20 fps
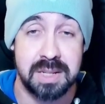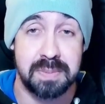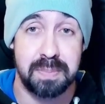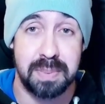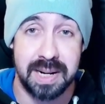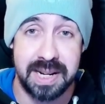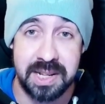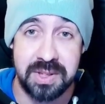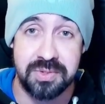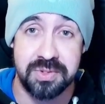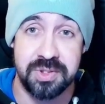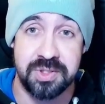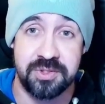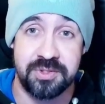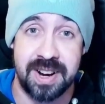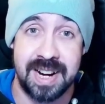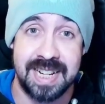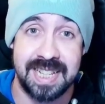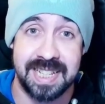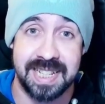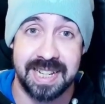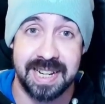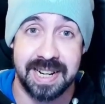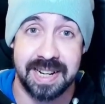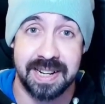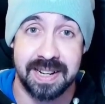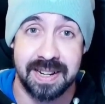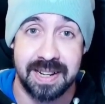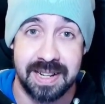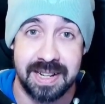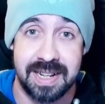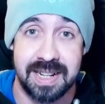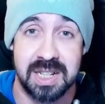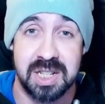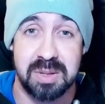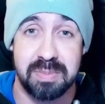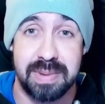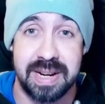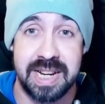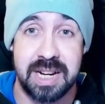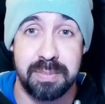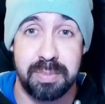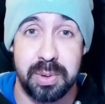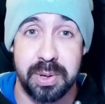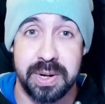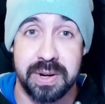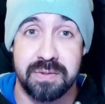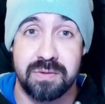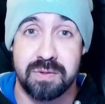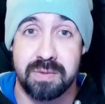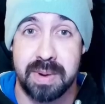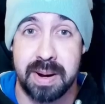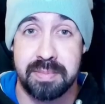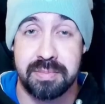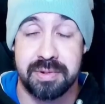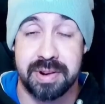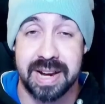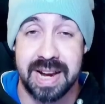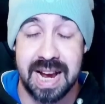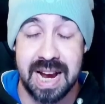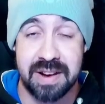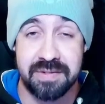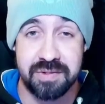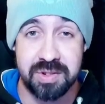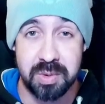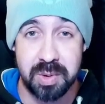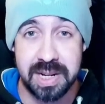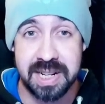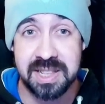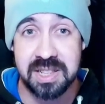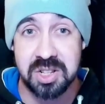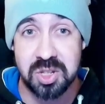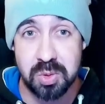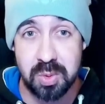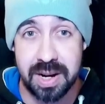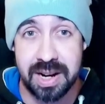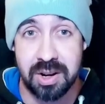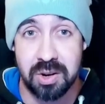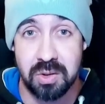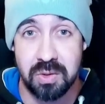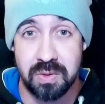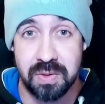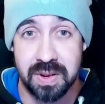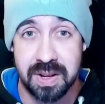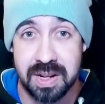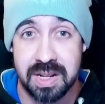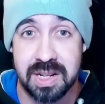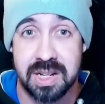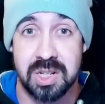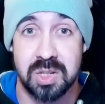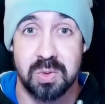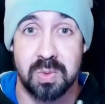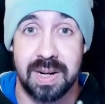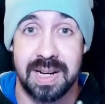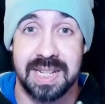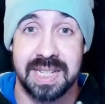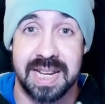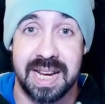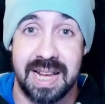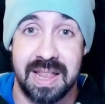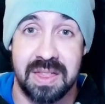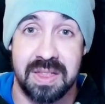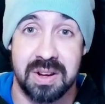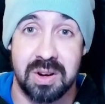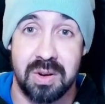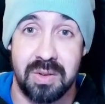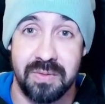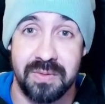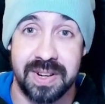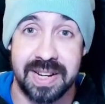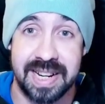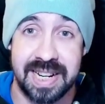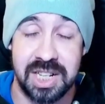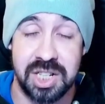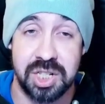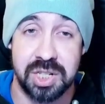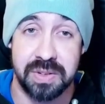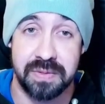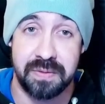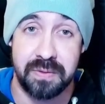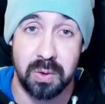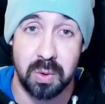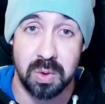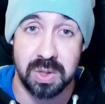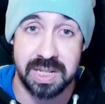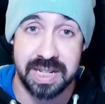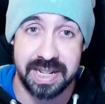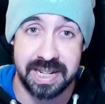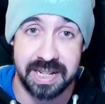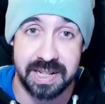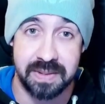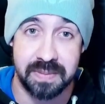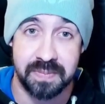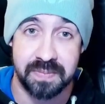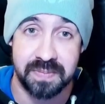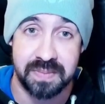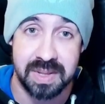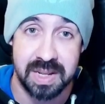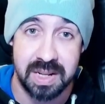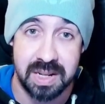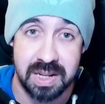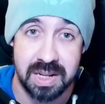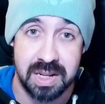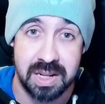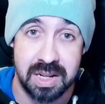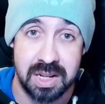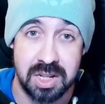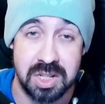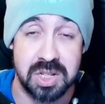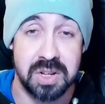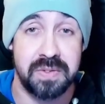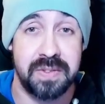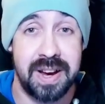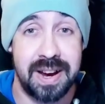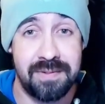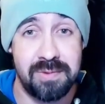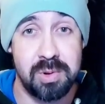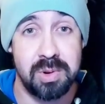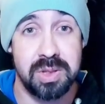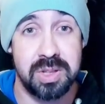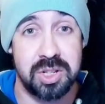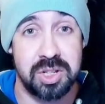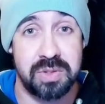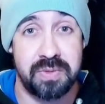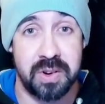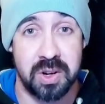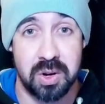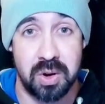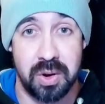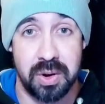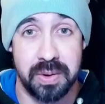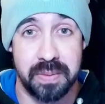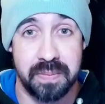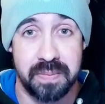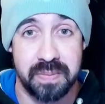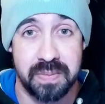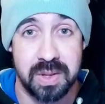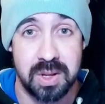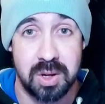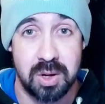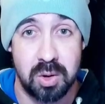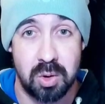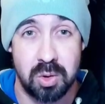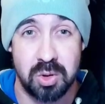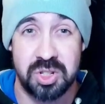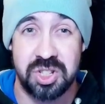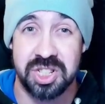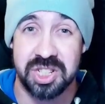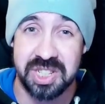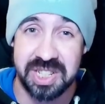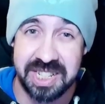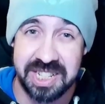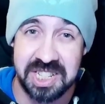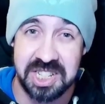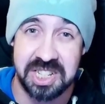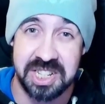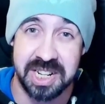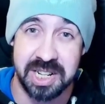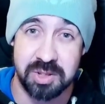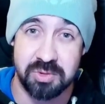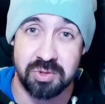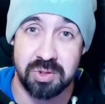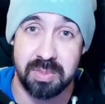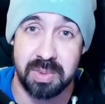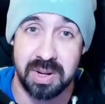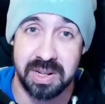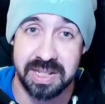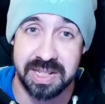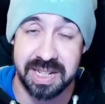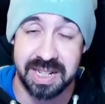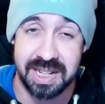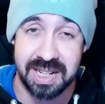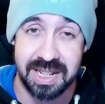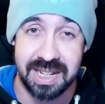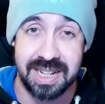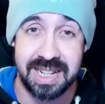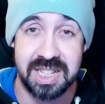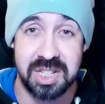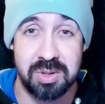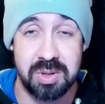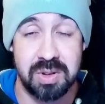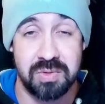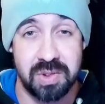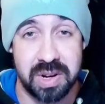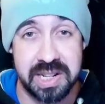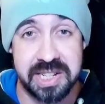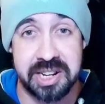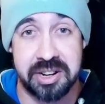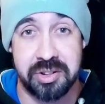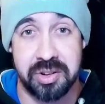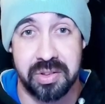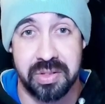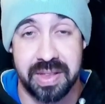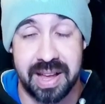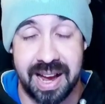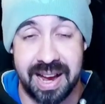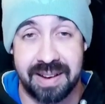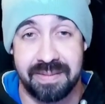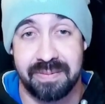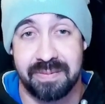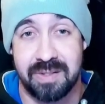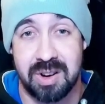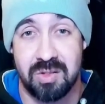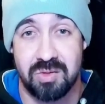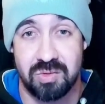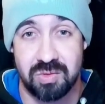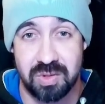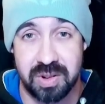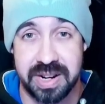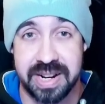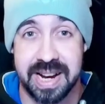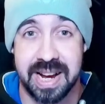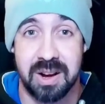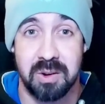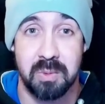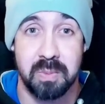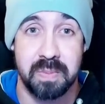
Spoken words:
play through the raids again, make a point of remembering everyone in the 12, as well as the Convocation of 14. So for everyone that's forgotten, or just needs a gentle reminder, let's do a rundown on that right now.